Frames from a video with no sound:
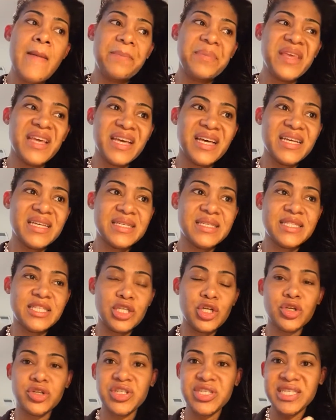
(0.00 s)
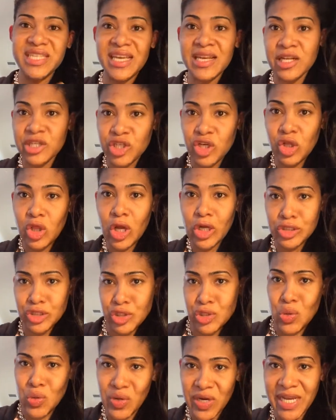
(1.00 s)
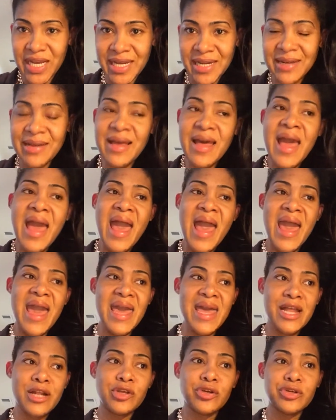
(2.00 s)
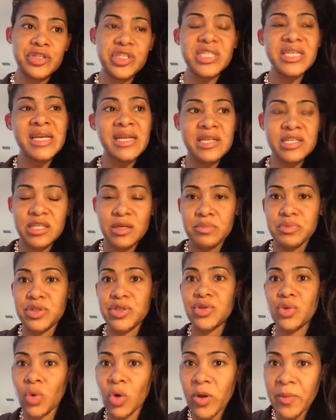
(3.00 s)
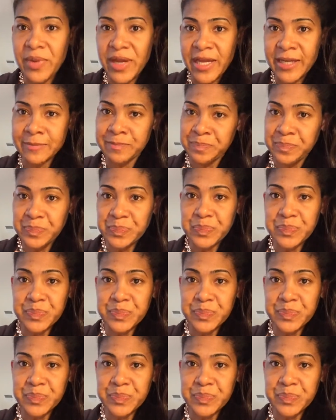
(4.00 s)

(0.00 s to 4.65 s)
because your skin is your largest organ and your skin is absorbing